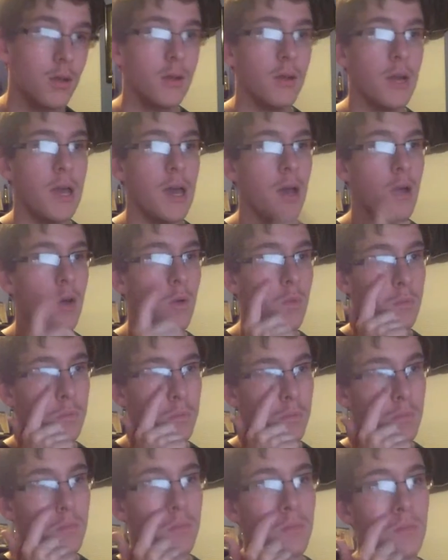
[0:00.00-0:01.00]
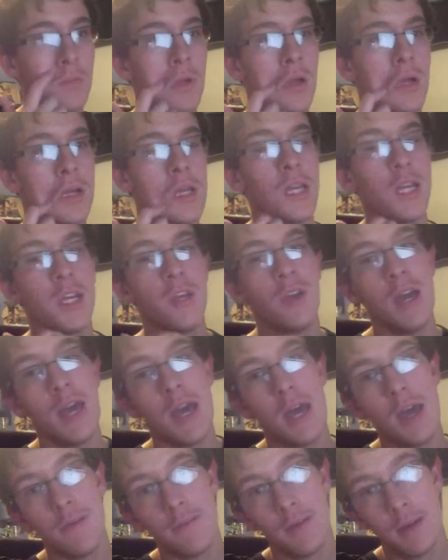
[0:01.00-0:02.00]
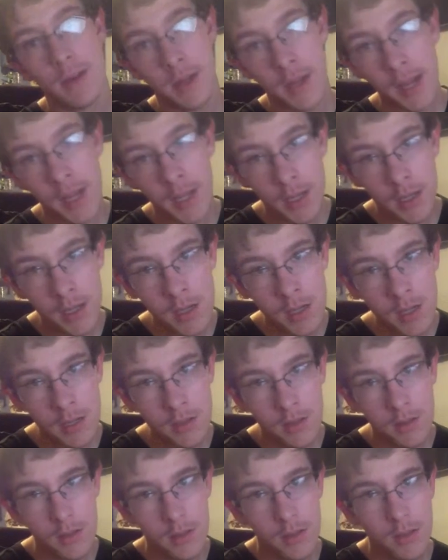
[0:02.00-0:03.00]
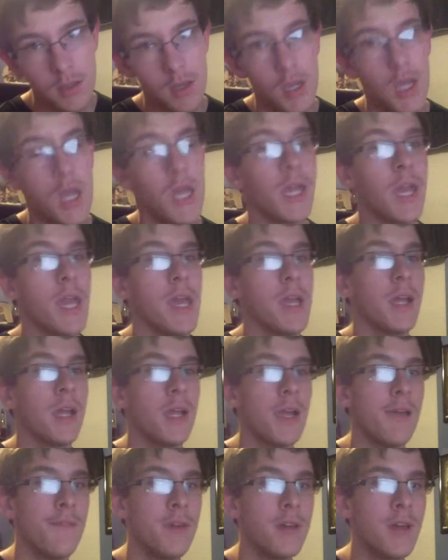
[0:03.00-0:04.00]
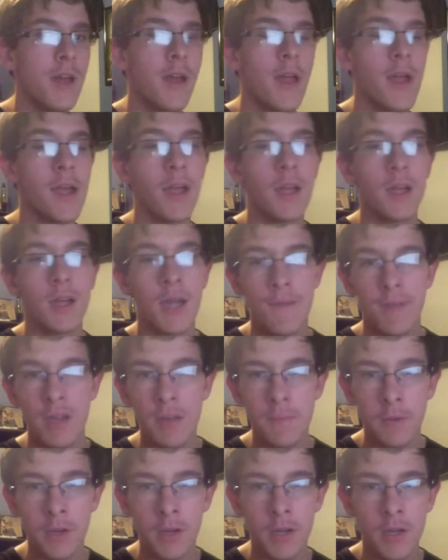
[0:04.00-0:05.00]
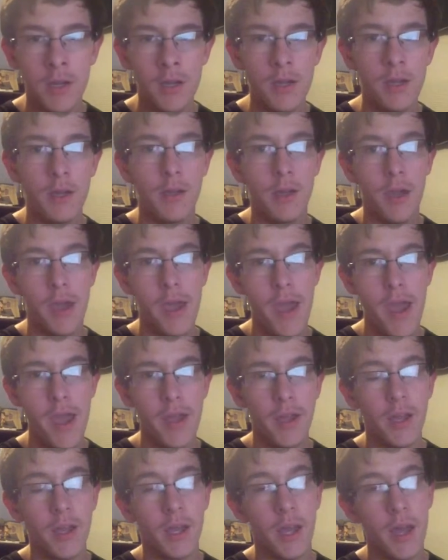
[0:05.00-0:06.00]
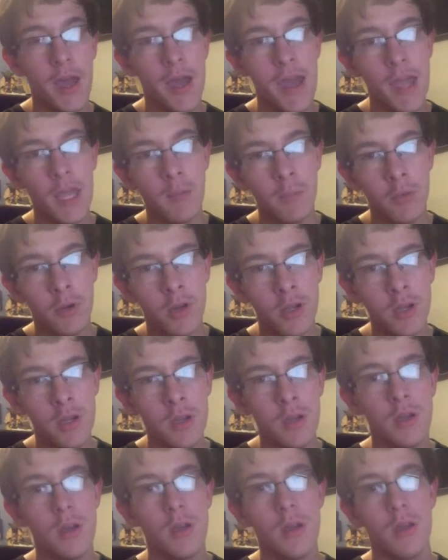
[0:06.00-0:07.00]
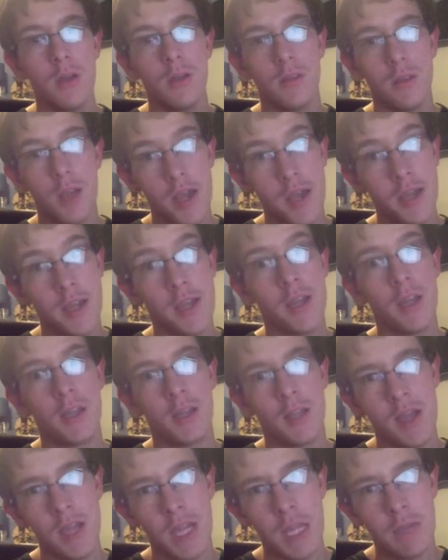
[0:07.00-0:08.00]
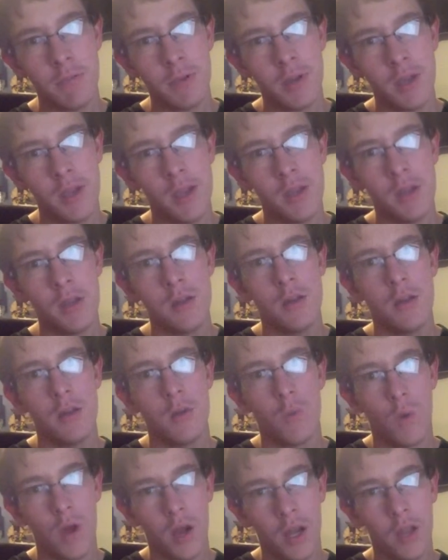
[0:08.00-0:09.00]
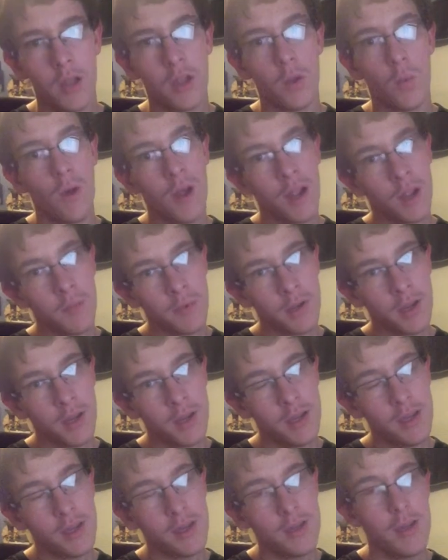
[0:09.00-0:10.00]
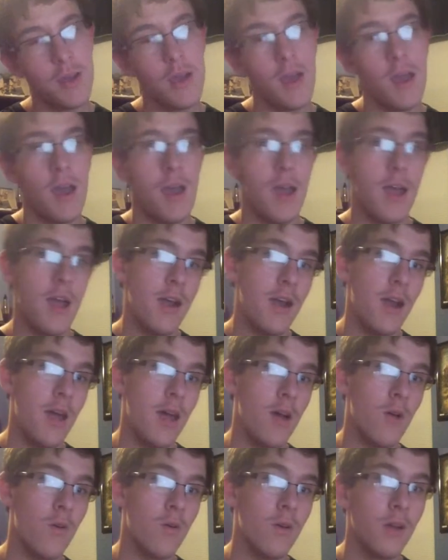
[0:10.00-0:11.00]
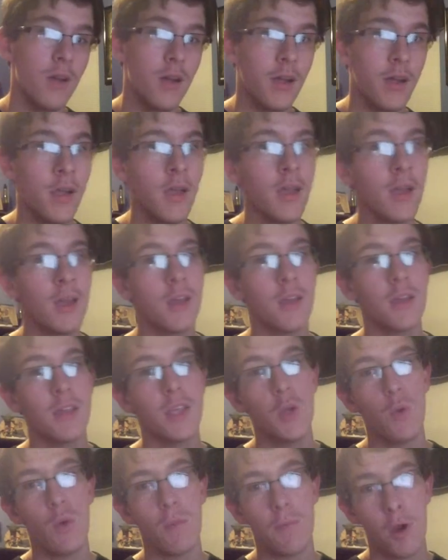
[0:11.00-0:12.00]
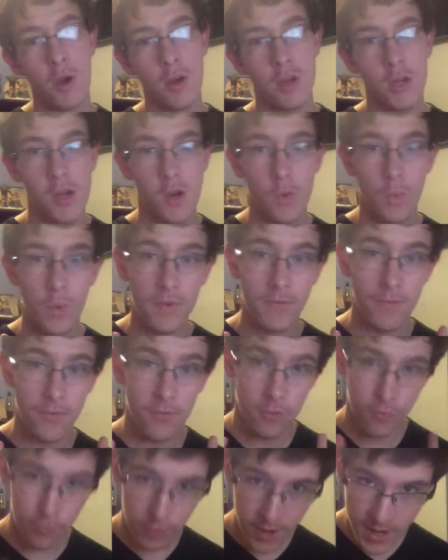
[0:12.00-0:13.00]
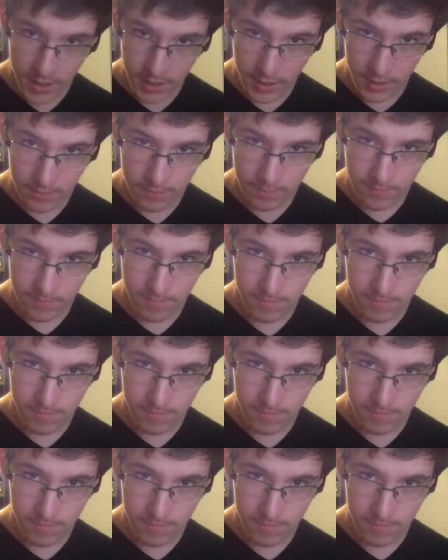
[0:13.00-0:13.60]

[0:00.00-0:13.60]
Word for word: Now, since you have 60, it takes 7 to get to 70%, 80 to 80%, 90 to 90%, 100 to 100%, and now, since you are partnered with Freedom,